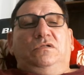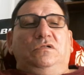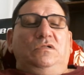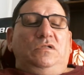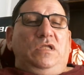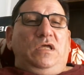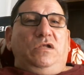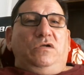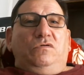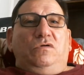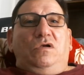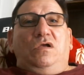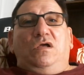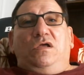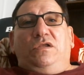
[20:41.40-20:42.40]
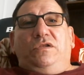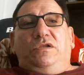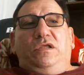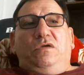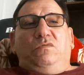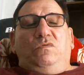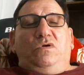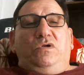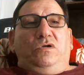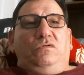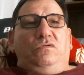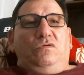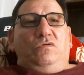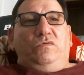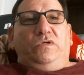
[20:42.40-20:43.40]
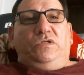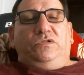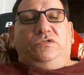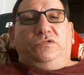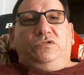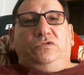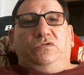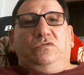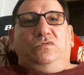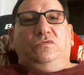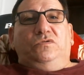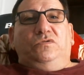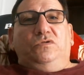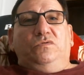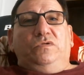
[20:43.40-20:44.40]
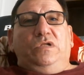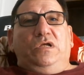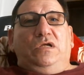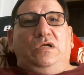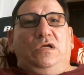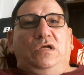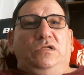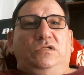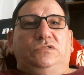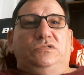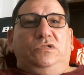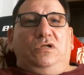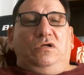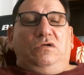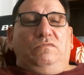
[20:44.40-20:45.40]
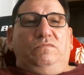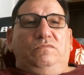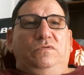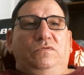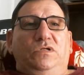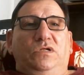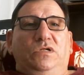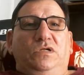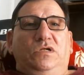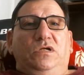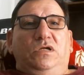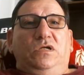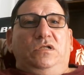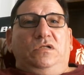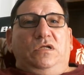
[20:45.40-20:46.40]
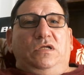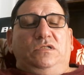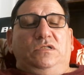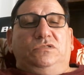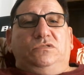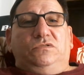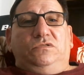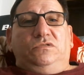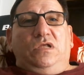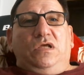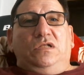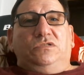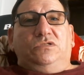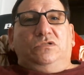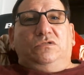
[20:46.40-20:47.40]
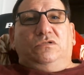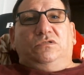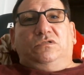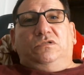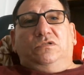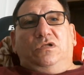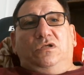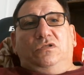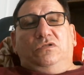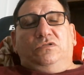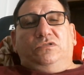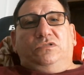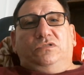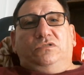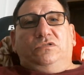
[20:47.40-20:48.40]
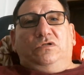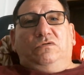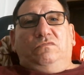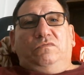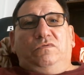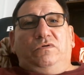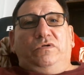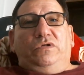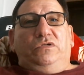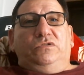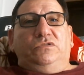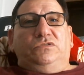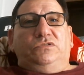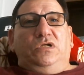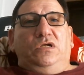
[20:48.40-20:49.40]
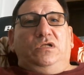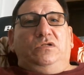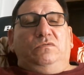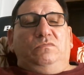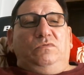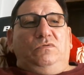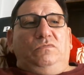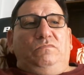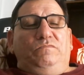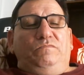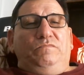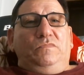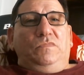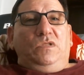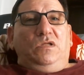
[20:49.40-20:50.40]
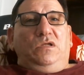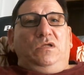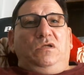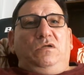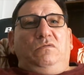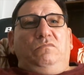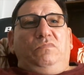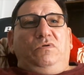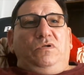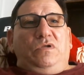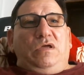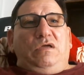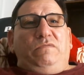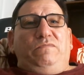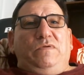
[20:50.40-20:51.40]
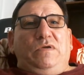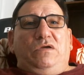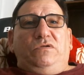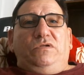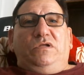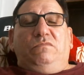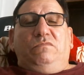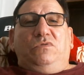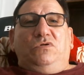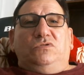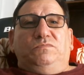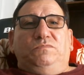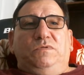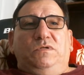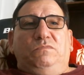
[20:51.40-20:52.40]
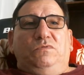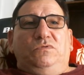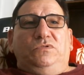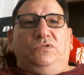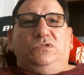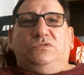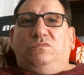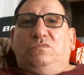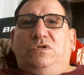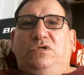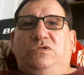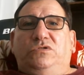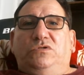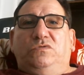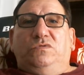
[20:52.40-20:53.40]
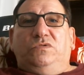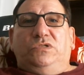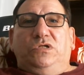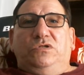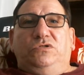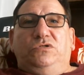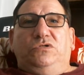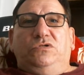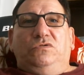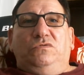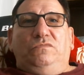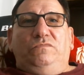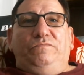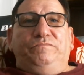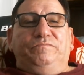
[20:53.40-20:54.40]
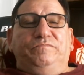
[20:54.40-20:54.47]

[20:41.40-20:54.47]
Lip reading: later on, they want to grow into doing that kind of stuff. And that's another, very understandable. But I found that most people just want to do what they do,